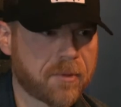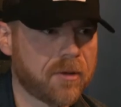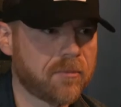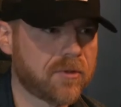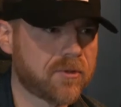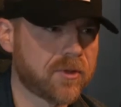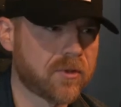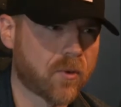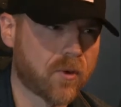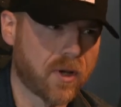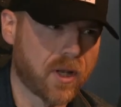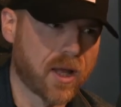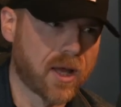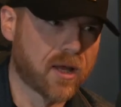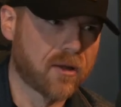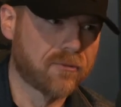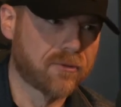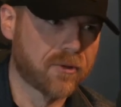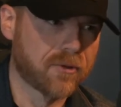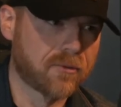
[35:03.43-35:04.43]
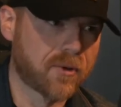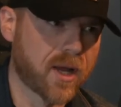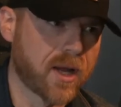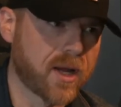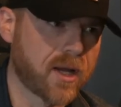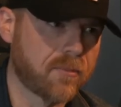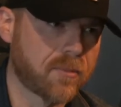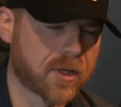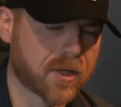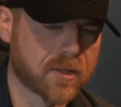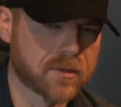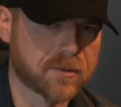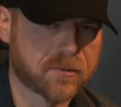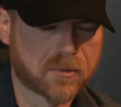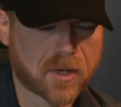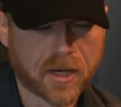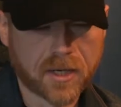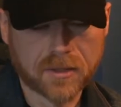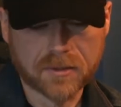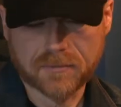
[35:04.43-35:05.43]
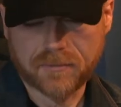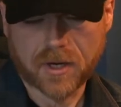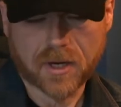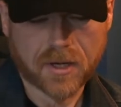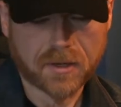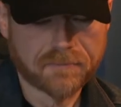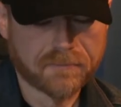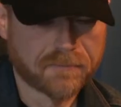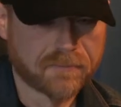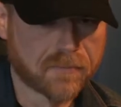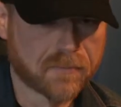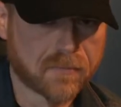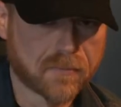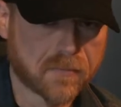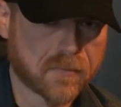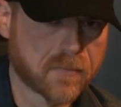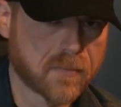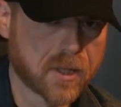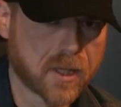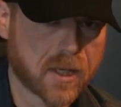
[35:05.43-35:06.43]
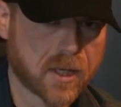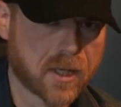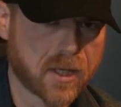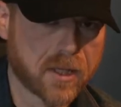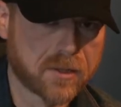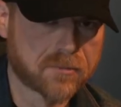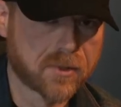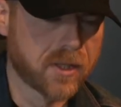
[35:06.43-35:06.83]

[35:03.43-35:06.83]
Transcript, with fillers: up with the storyline for the rain because the rain's very. Uh, it's